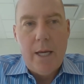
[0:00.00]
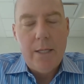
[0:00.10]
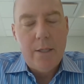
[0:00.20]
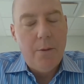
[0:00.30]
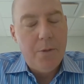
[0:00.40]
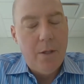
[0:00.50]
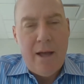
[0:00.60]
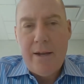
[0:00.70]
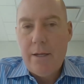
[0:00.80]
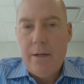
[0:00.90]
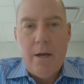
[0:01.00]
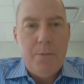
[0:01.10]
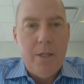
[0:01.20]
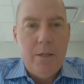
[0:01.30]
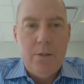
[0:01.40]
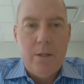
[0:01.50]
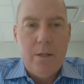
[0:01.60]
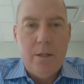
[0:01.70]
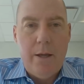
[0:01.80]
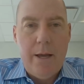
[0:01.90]
has helped a lot of companies
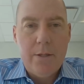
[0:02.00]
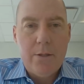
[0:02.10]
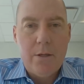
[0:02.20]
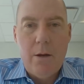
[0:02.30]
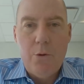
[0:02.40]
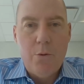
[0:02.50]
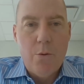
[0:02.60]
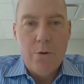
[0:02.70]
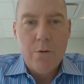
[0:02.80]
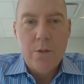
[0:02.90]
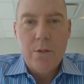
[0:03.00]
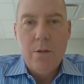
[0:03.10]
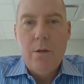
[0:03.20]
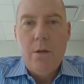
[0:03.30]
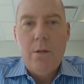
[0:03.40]
in the last couple quarters.